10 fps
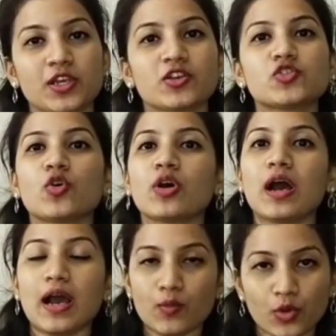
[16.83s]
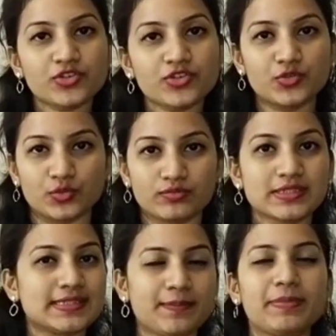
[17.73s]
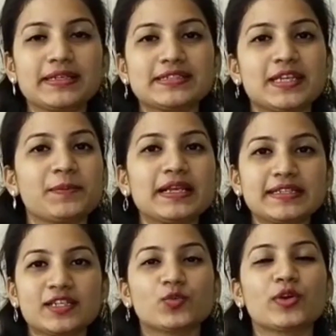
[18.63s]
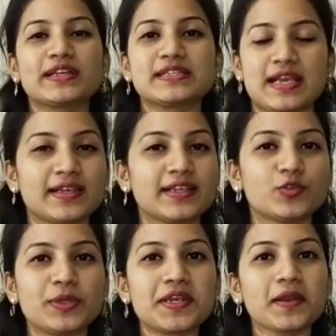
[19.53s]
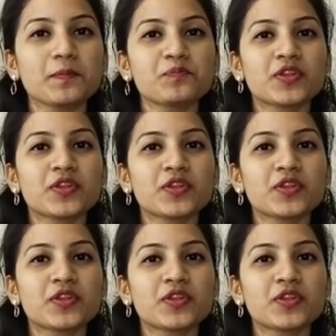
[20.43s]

So what to do? Step by step, I'll tell you what exactly to be done.